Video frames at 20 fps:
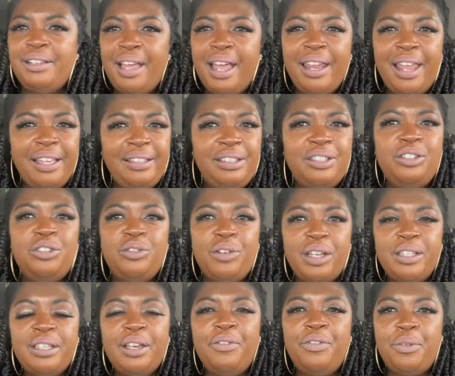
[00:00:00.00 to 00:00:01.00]
I like to
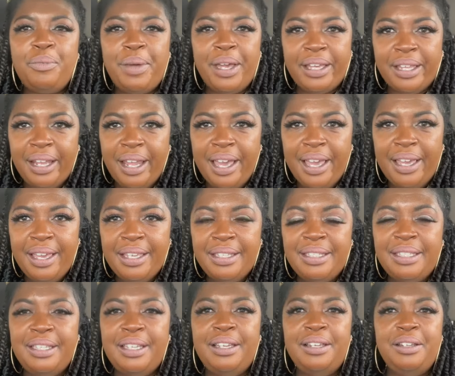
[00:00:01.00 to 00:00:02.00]
dress up for my
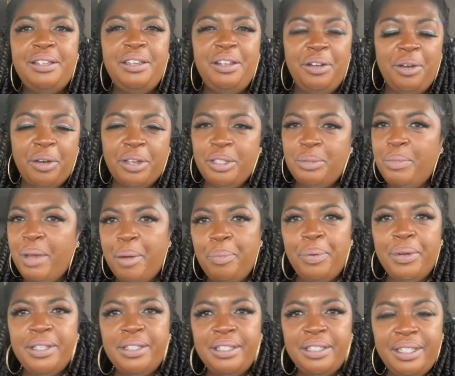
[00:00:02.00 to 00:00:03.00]
clients, and, you know, because my
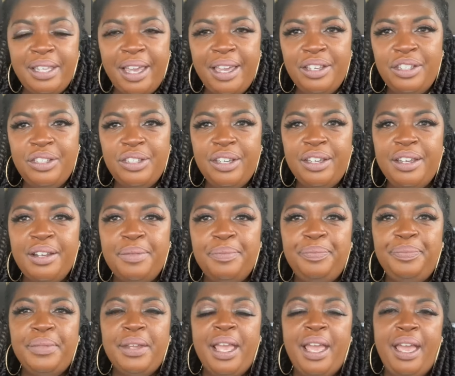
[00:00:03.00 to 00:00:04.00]
presentation,
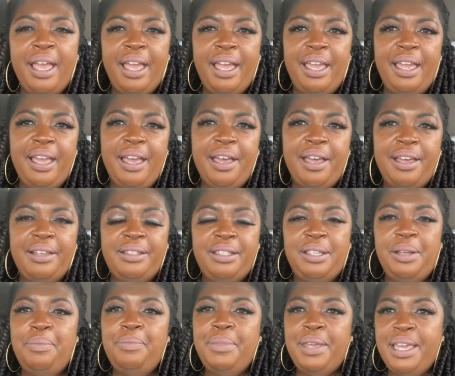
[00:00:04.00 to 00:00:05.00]

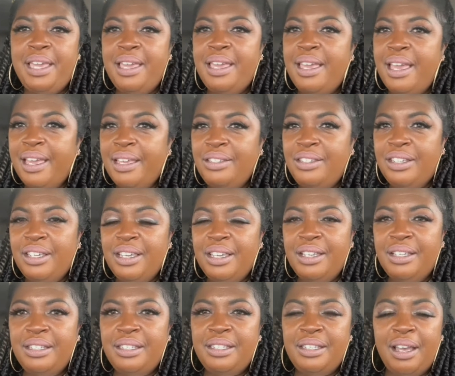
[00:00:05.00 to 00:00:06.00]
to me, it
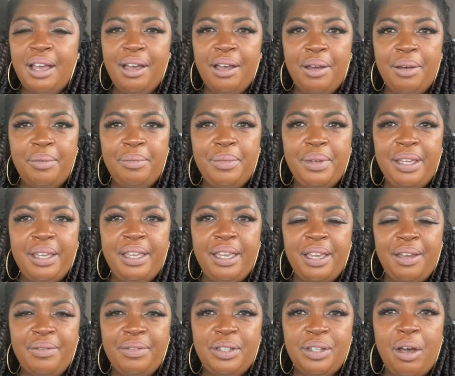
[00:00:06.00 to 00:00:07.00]
just
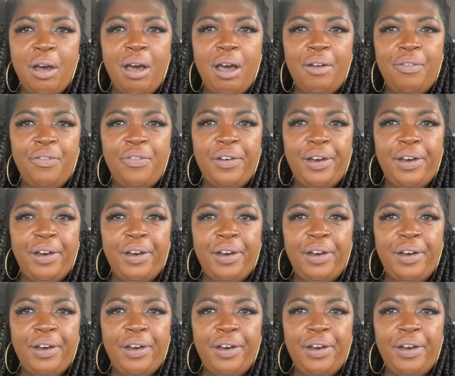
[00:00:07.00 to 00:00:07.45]
gives off